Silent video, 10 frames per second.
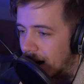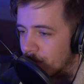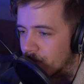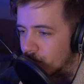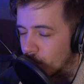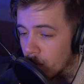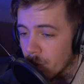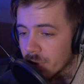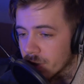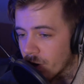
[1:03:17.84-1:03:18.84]
I'm
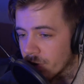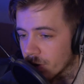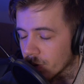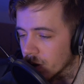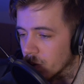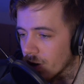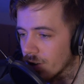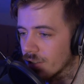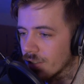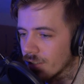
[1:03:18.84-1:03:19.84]
probably not the only
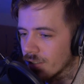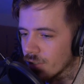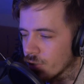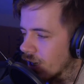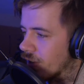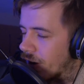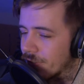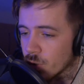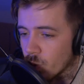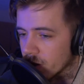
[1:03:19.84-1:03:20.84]
one who kind of,
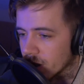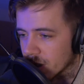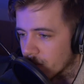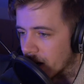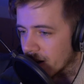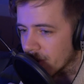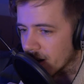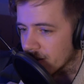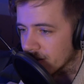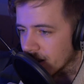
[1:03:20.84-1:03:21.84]
after watching
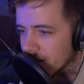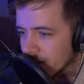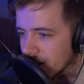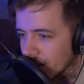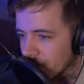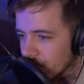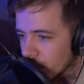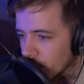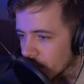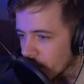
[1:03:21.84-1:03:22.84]
Spider-Man as kind of
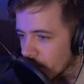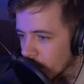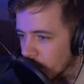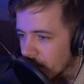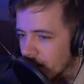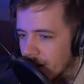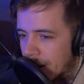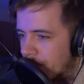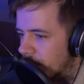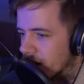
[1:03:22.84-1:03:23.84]
someone growing up,
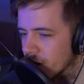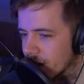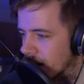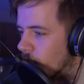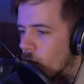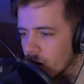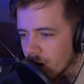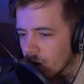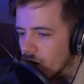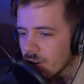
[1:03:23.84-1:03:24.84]
you kind of
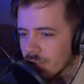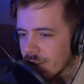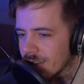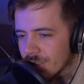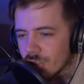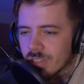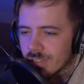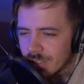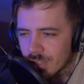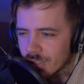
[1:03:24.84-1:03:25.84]
walking along and you
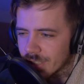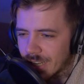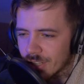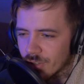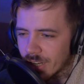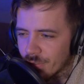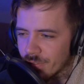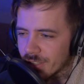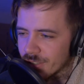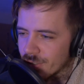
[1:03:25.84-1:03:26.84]
just kind of drag your
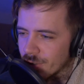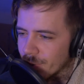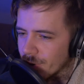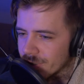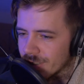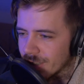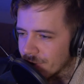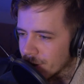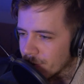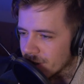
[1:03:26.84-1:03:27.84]
fingers on the wall to see
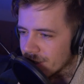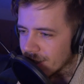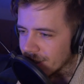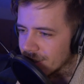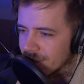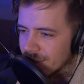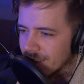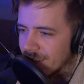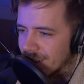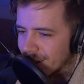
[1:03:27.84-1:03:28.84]
if something sticks.
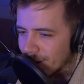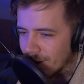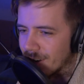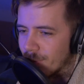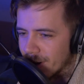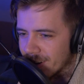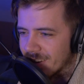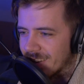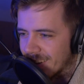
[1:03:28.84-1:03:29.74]
You know what I mean?